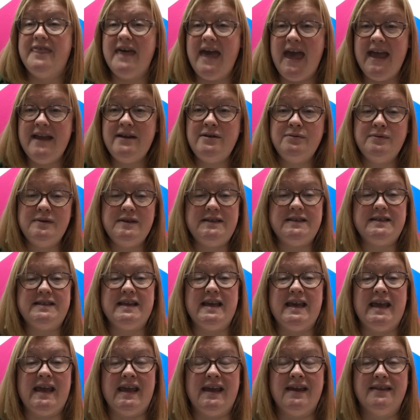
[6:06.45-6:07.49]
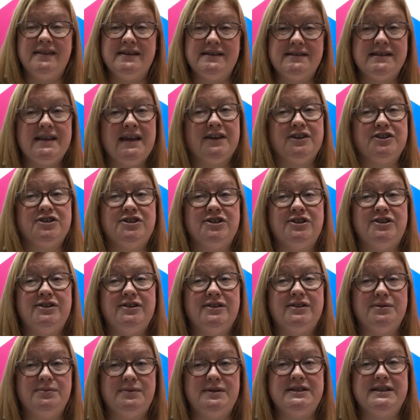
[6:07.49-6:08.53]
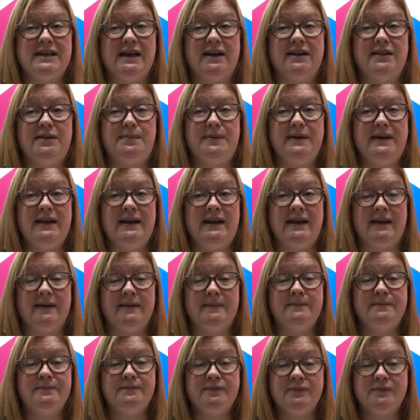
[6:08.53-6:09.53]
Then we sing the section that we sang at the beginning.